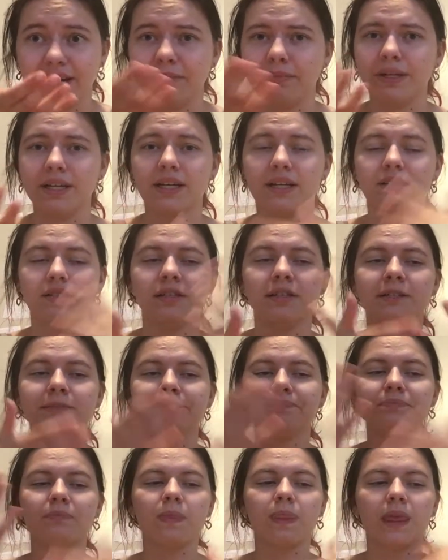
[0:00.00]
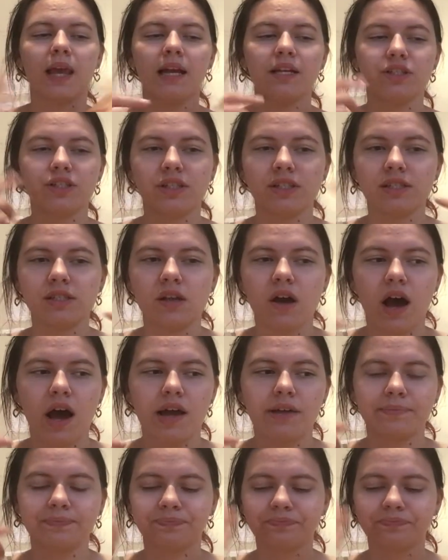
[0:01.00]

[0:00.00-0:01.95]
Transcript: Because it's just not,